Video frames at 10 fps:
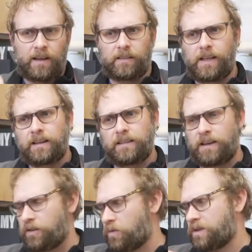A lot of the
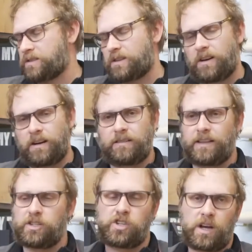other ones are
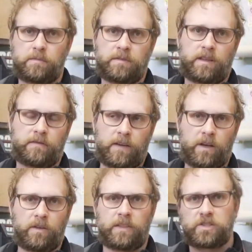they jumped, they
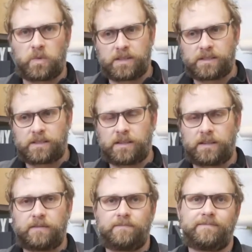fell, they
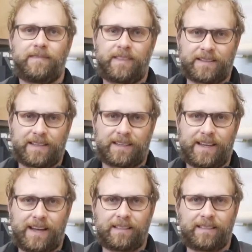twisted, things like
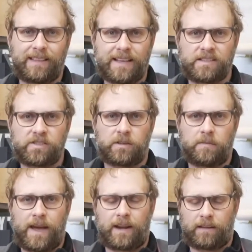that. Less
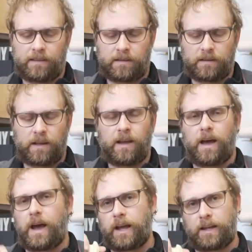traumatic than
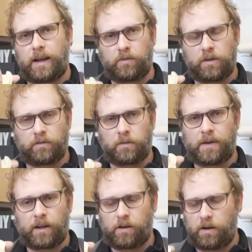I got run over
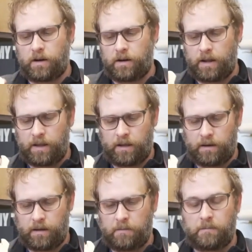by a car
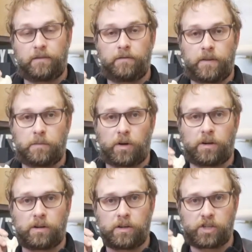and my femur
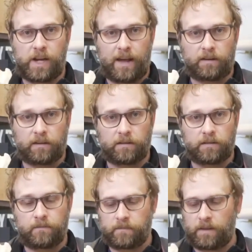shattered.
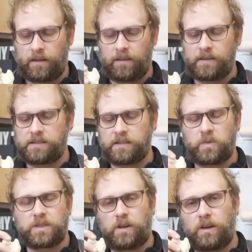This is
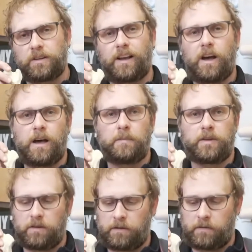what's called a
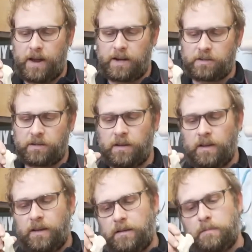comminuted fracture.
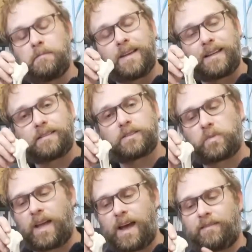It means
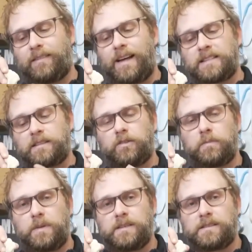we have lots of little
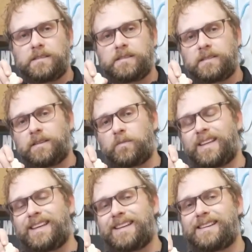pieces and we
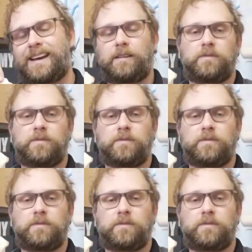cannot